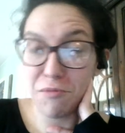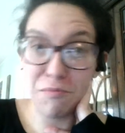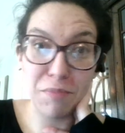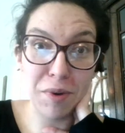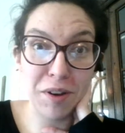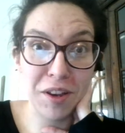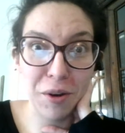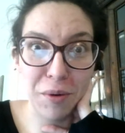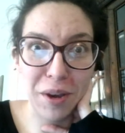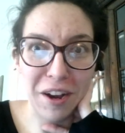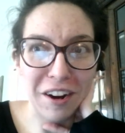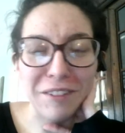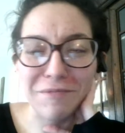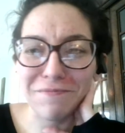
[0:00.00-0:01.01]
But here we
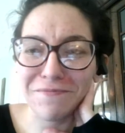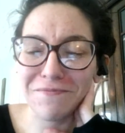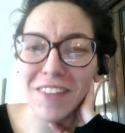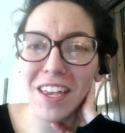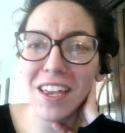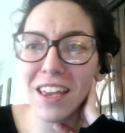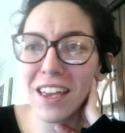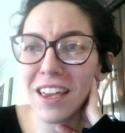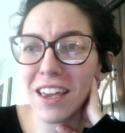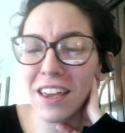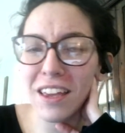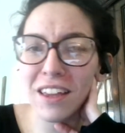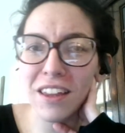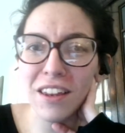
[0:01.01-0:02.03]
are.
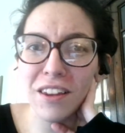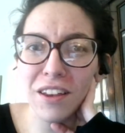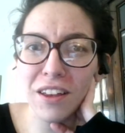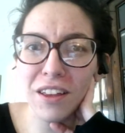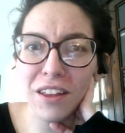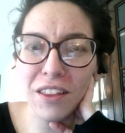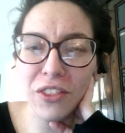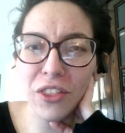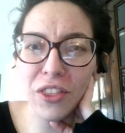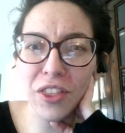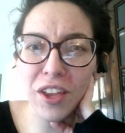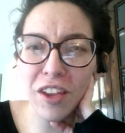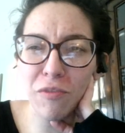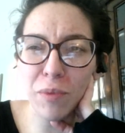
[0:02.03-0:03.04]
And the
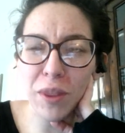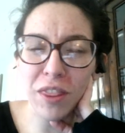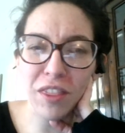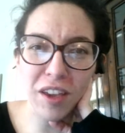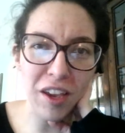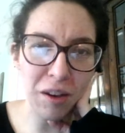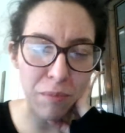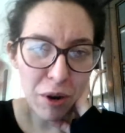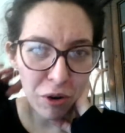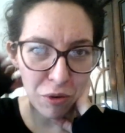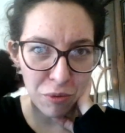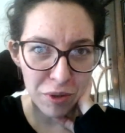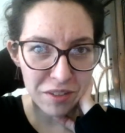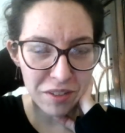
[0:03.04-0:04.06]
thing I've been thinking
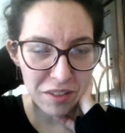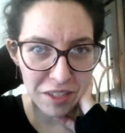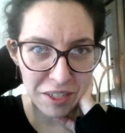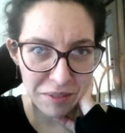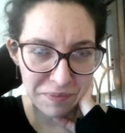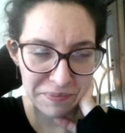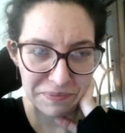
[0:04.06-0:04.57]
about recently